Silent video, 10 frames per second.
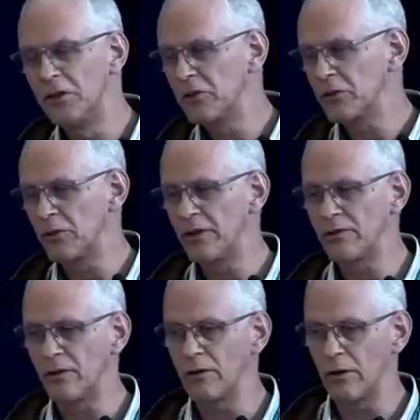So these
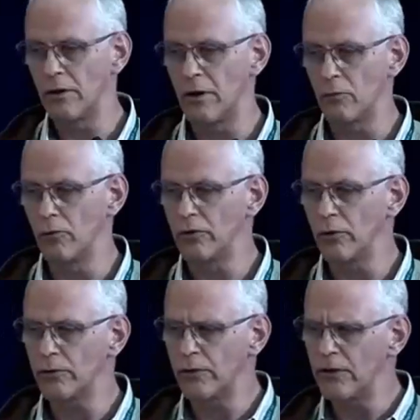are
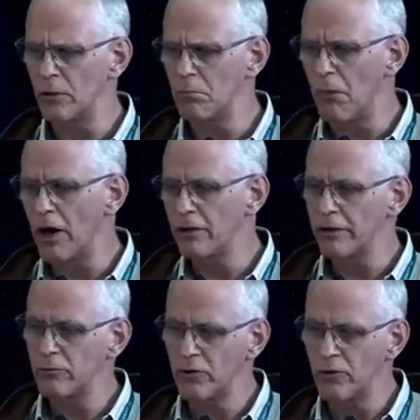results, these are
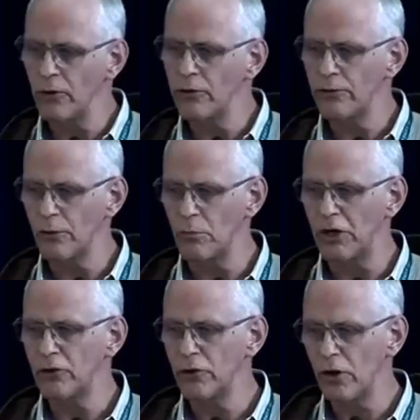modeling results for
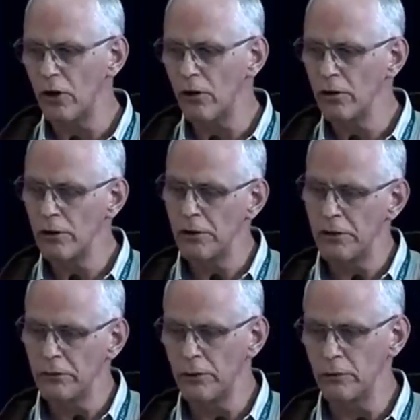Montreal.
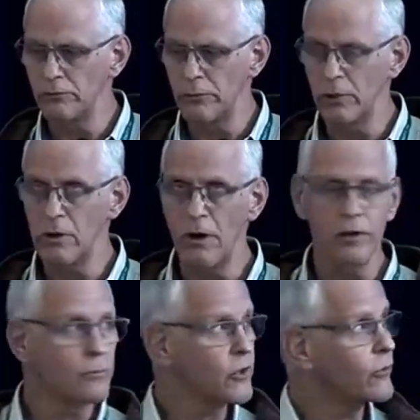The
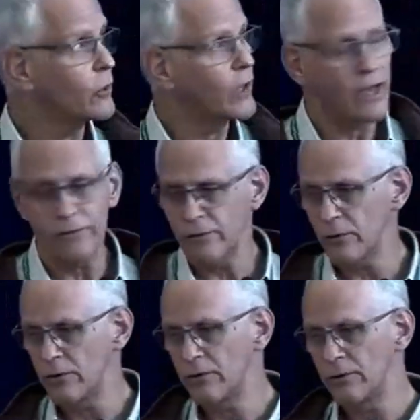columns on the left,
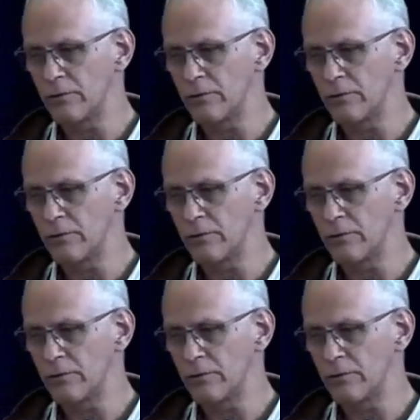so this is